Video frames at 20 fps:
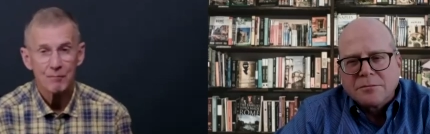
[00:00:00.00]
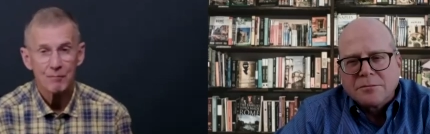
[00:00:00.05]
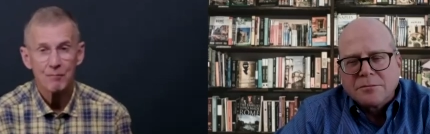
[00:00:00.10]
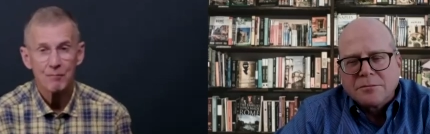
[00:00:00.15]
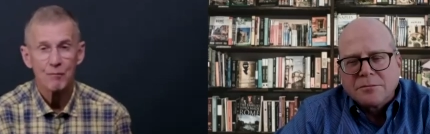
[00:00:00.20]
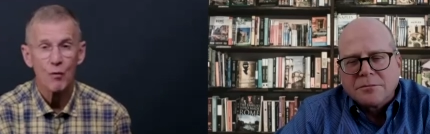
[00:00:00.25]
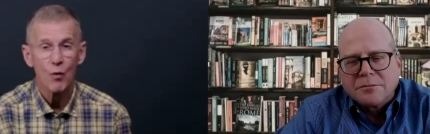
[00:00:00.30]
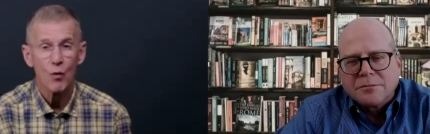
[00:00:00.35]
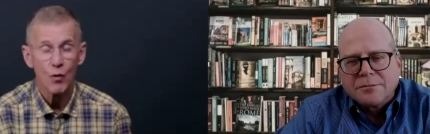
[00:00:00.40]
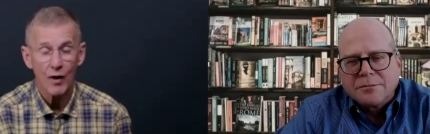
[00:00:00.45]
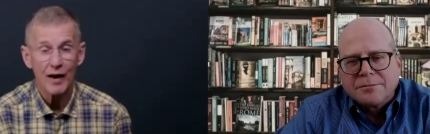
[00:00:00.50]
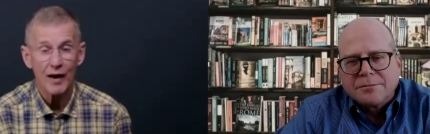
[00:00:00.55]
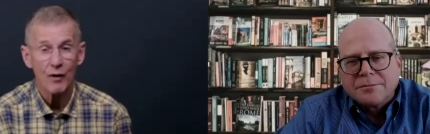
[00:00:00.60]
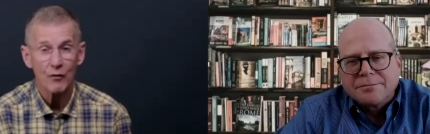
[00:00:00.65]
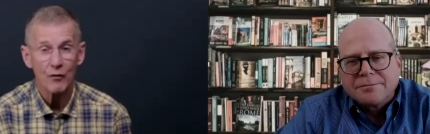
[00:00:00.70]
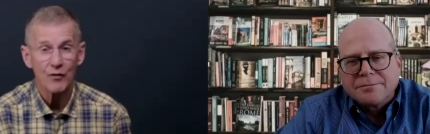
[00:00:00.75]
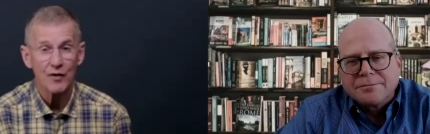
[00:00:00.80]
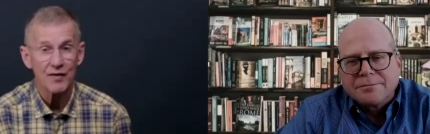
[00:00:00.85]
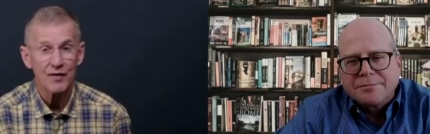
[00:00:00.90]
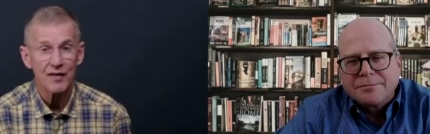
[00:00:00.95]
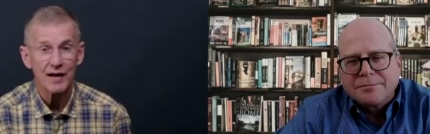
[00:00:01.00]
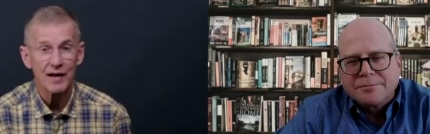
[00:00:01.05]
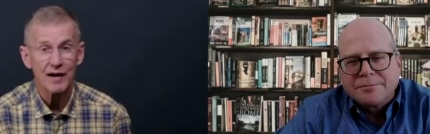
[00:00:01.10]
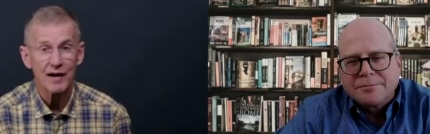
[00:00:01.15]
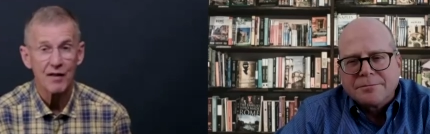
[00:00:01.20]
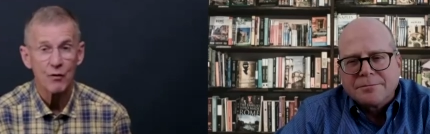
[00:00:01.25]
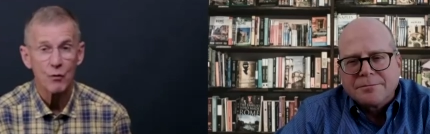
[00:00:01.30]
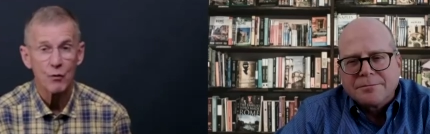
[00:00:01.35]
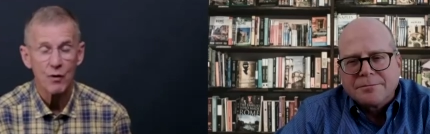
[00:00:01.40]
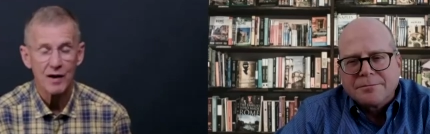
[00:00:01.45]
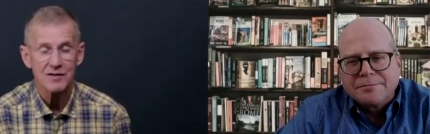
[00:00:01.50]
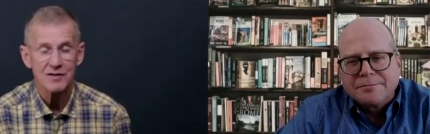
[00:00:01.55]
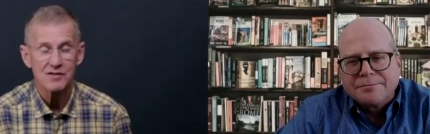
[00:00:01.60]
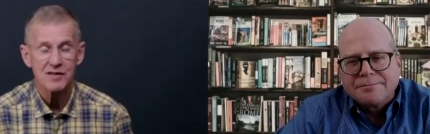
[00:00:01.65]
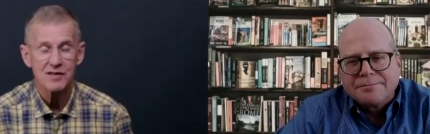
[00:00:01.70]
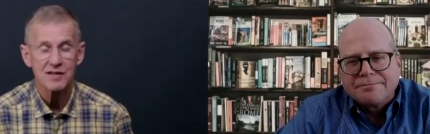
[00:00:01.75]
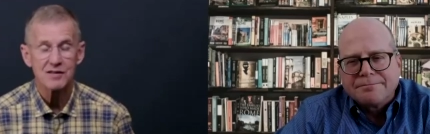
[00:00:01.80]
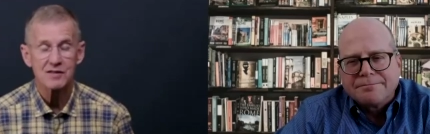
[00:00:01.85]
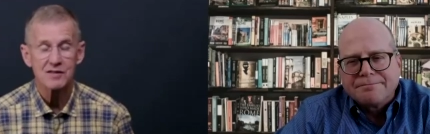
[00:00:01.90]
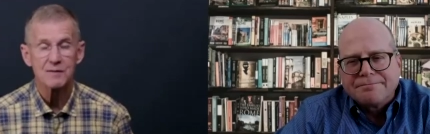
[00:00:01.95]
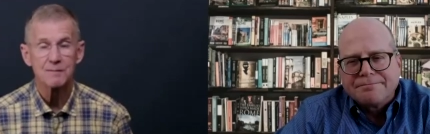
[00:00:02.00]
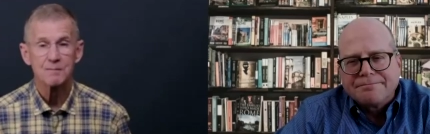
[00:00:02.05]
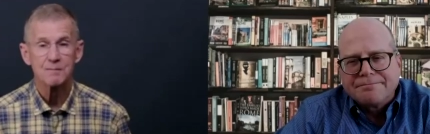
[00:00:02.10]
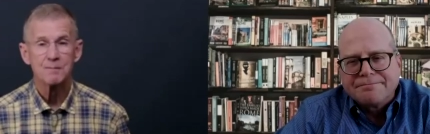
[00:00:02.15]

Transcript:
Speaker 1: more healthy than it otherwise is